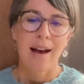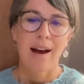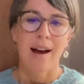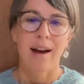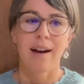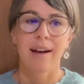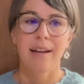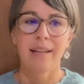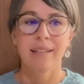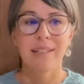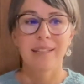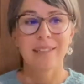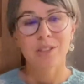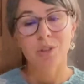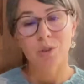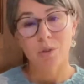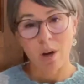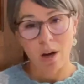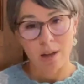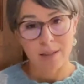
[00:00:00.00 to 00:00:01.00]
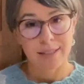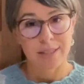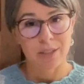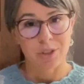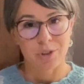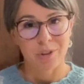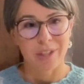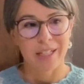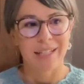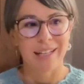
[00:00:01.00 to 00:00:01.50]
I need to
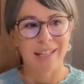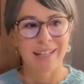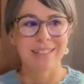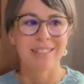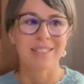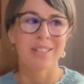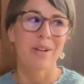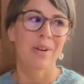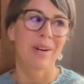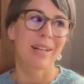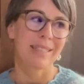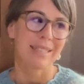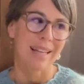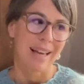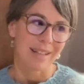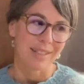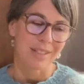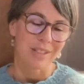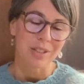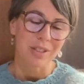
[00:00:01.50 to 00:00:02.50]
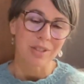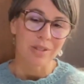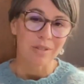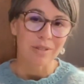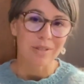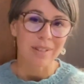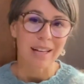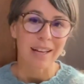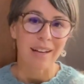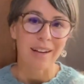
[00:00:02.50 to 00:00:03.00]
concentrate, and so I tend to do
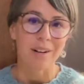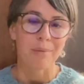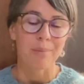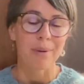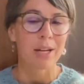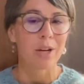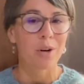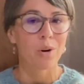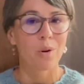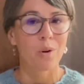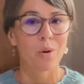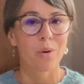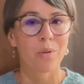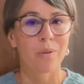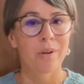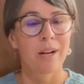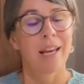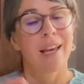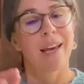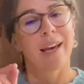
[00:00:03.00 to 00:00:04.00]
that on my own,